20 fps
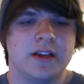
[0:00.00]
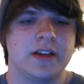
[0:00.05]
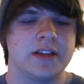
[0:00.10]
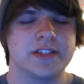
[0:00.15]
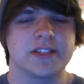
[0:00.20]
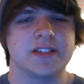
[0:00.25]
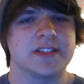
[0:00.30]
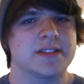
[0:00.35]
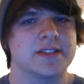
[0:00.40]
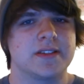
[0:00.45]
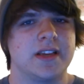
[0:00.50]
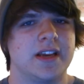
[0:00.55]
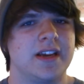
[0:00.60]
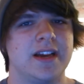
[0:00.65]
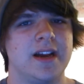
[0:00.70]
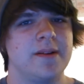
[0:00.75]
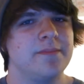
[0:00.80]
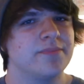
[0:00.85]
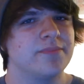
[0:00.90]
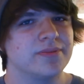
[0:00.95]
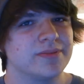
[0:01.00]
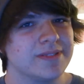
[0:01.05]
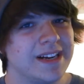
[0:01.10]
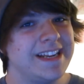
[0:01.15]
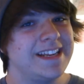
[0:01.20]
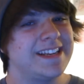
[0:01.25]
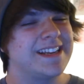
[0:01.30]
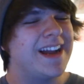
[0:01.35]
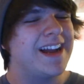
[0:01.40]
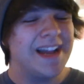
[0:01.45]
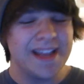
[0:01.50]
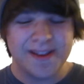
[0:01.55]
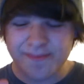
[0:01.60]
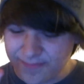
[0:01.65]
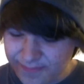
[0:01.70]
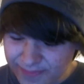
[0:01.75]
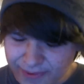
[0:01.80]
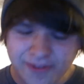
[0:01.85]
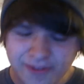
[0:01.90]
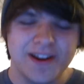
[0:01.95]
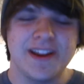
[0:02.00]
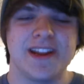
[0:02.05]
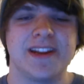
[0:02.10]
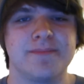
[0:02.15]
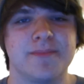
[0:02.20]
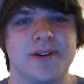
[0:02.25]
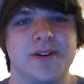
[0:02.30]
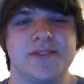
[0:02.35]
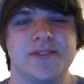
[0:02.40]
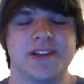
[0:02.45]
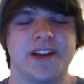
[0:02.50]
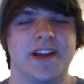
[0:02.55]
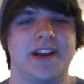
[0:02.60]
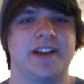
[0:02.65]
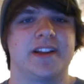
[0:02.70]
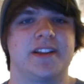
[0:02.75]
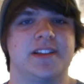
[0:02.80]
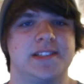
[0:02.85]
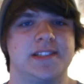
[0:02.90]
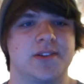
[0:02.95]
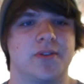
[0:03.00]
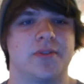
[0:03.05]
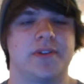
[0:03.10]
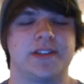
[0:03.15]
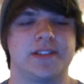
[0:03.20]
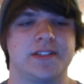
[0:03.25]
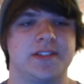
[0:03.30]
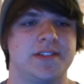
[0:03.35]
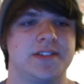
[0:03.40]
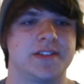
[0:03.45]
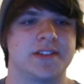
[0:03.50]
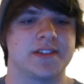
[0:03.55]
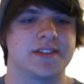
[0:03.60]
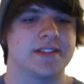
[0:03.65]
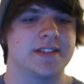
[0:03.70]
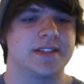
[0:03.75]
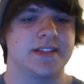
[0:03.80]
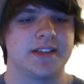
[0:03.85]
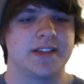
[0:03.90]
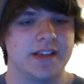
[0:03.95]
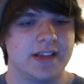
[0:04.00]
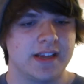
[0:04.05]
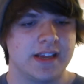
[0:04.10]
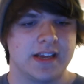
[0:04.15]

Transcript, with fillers: It's just, I'm praying, I am praying Mojang is going to just